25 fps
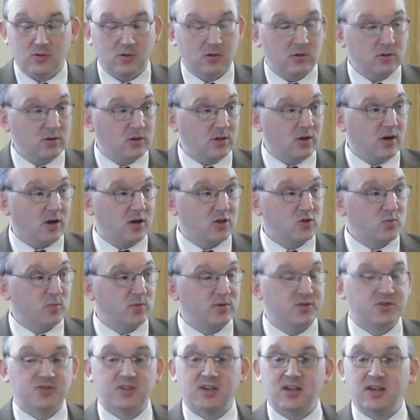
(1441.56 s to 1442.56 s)
And the gospel
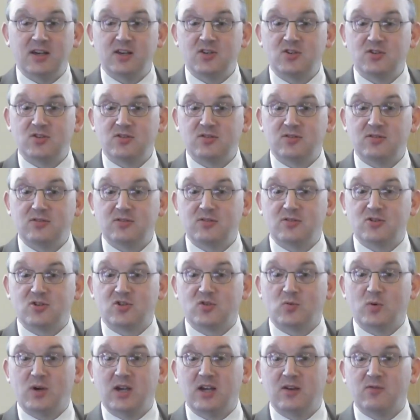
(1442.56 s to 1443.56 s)
says there's a
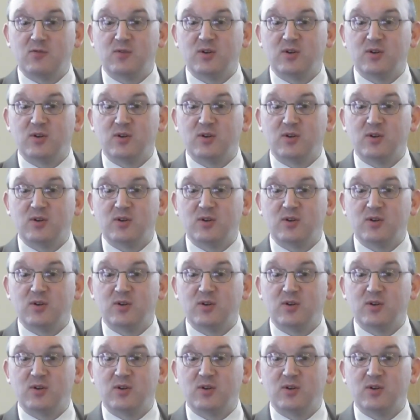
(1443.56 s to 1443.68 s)
way of